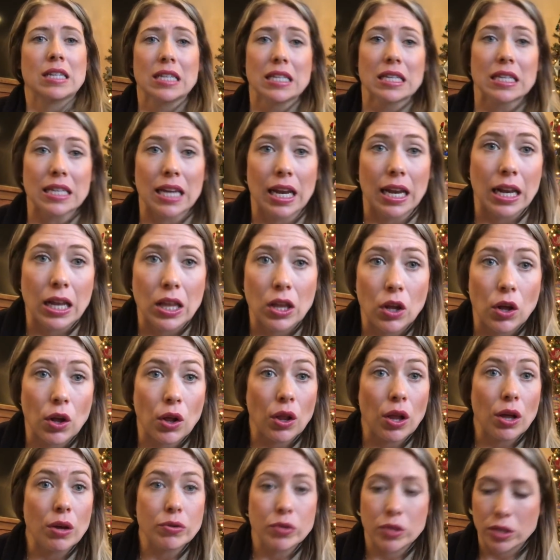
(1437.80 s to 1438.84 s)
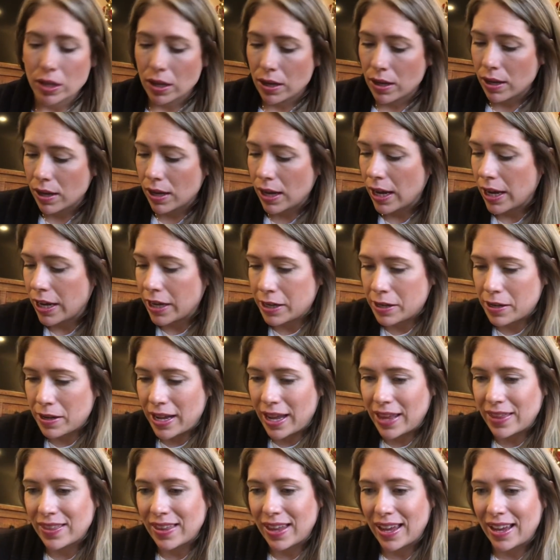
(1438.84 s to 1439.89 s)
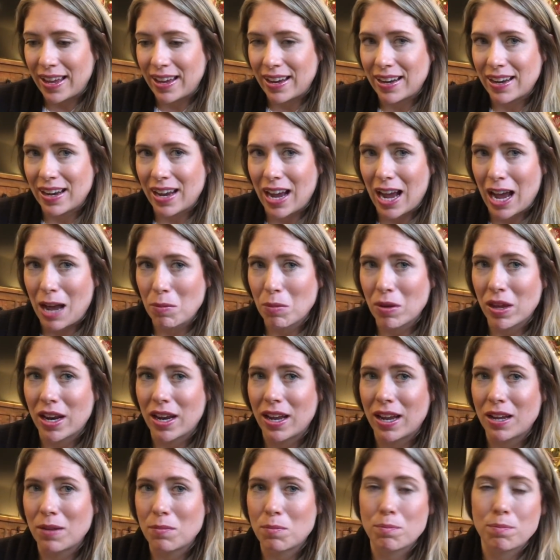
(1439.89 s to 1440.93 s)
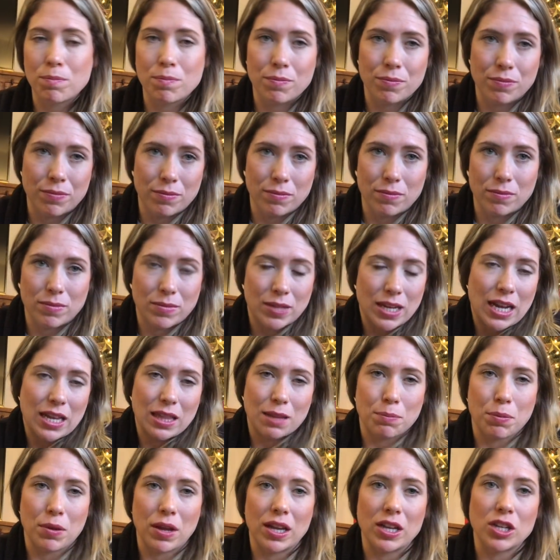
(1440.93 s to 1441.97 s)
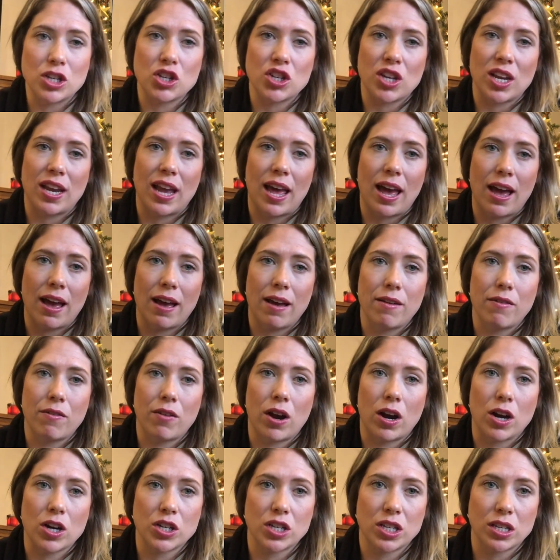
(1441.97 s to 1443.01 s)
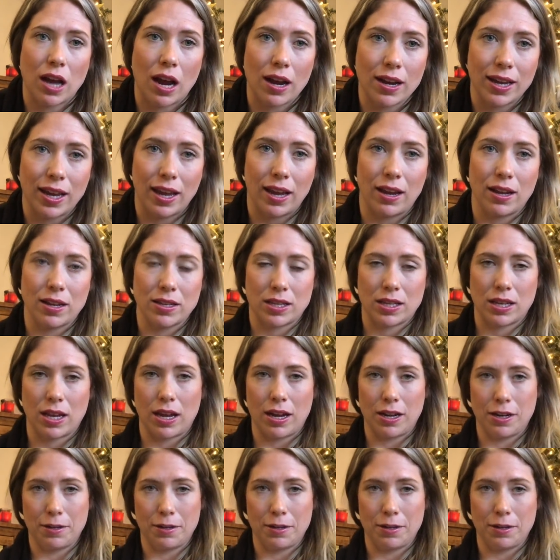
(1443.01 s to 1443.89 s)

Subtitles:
it's getting a little close. And then I'm gonna take the plunge and have our stockings,